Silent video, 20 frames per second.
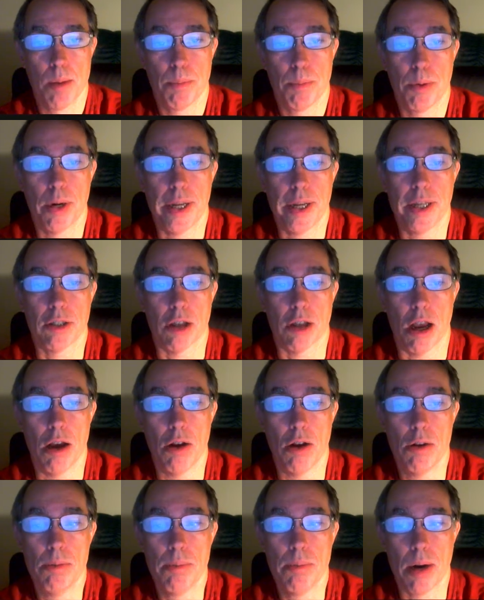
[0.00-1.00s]
put his
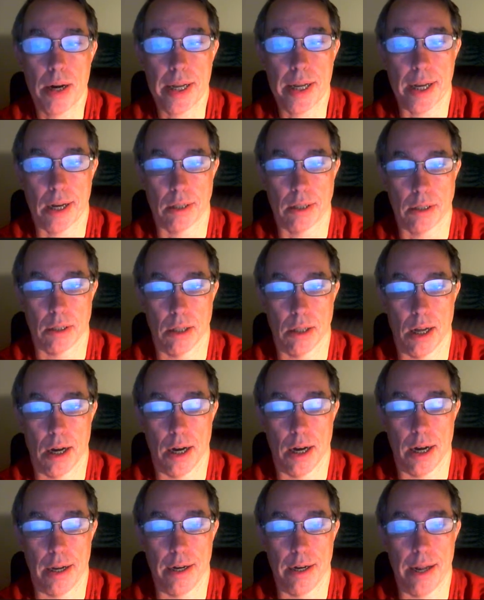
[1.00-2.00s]
own money on the
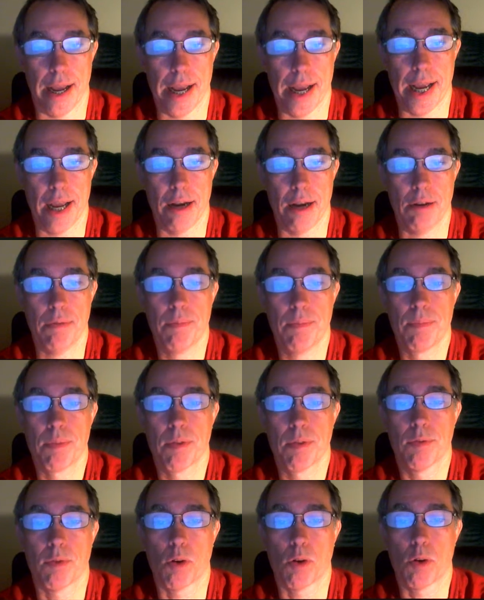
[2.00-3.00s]
line, and
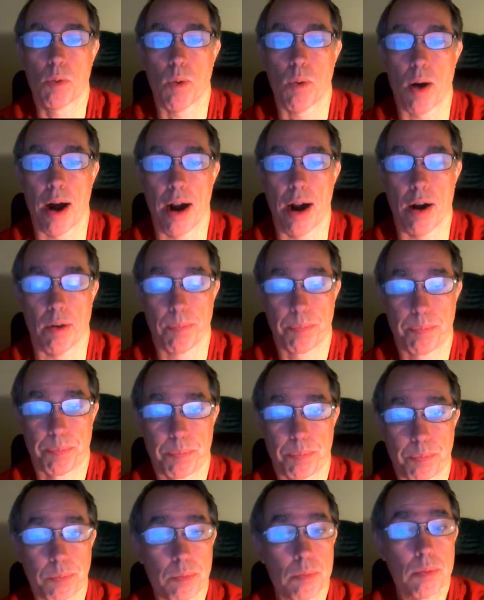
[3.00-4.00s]
for a while,
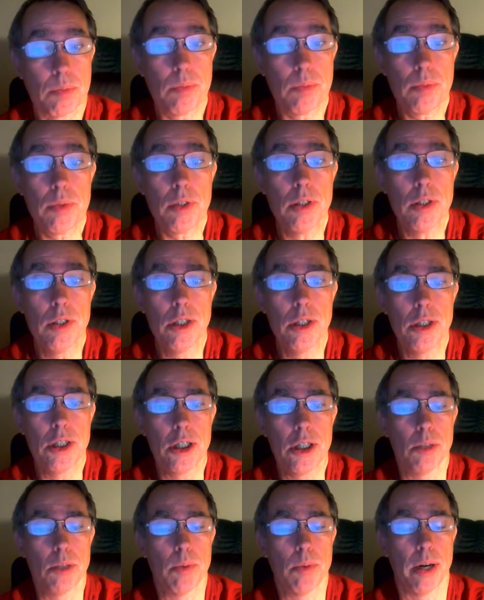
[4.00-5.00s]
the
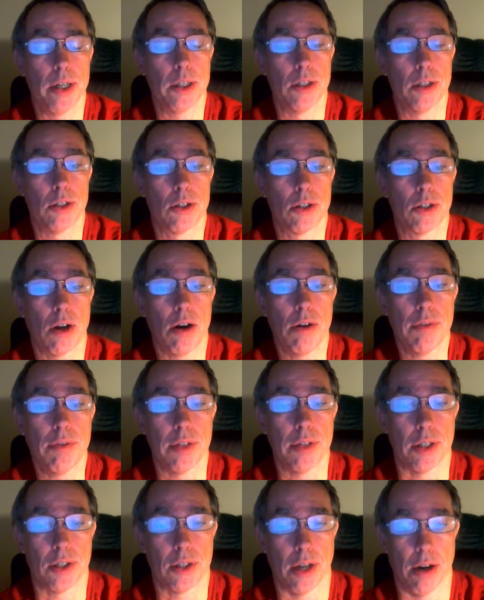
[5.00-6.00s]
situation solved
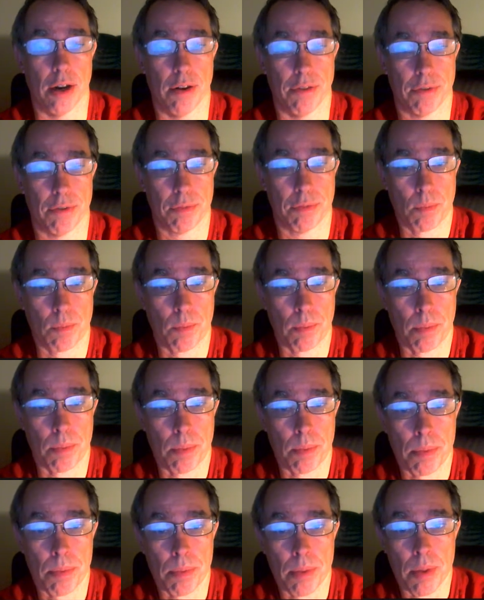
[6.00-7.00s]
itself.
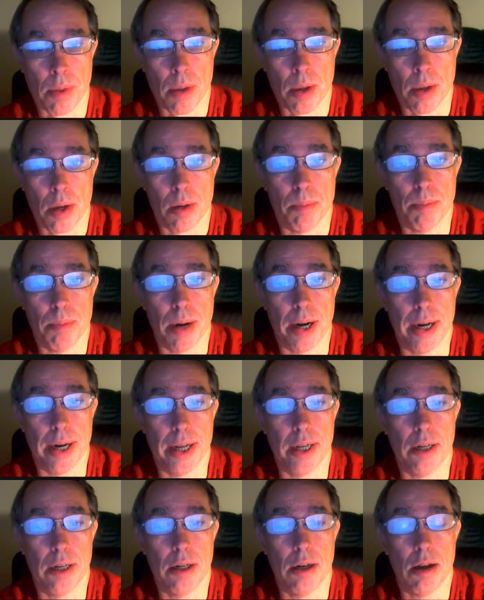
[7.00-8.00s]
But
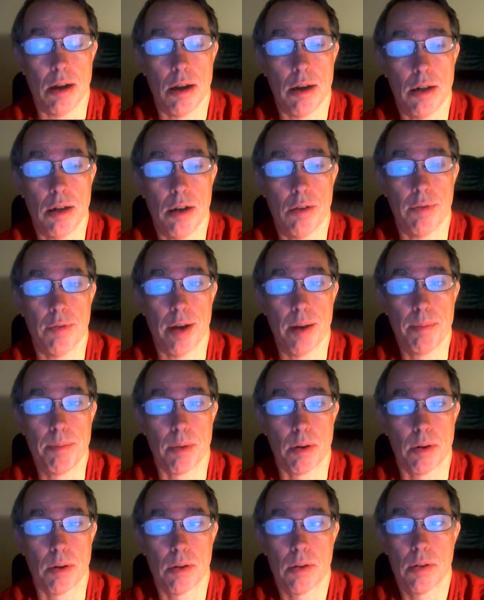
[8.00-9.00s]
in
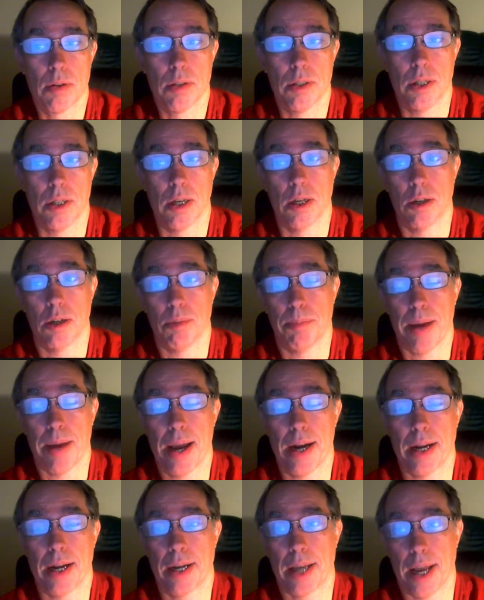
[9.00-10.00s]
November, the
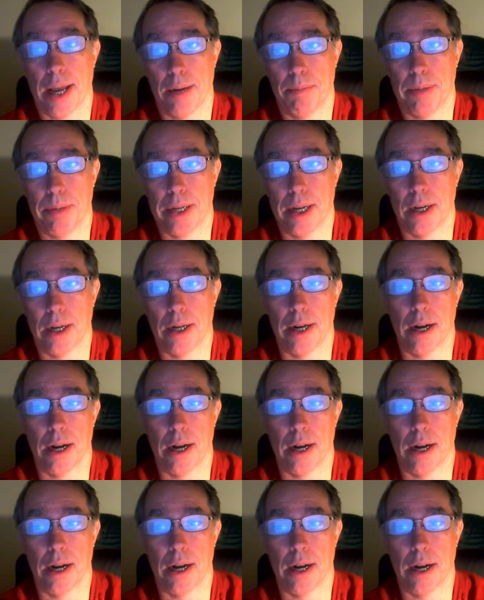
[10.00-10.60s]
panic had begun in